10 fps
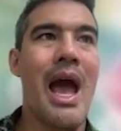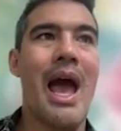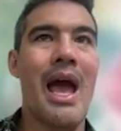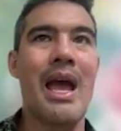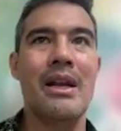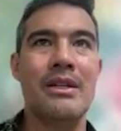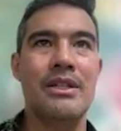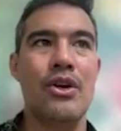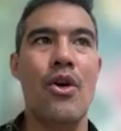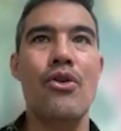
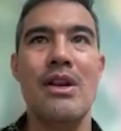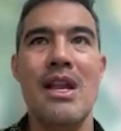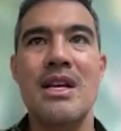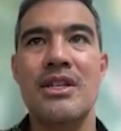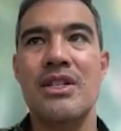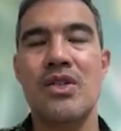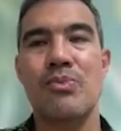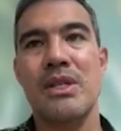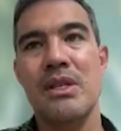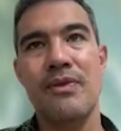and her niche is
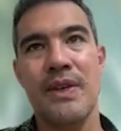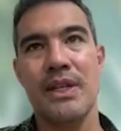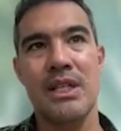specific.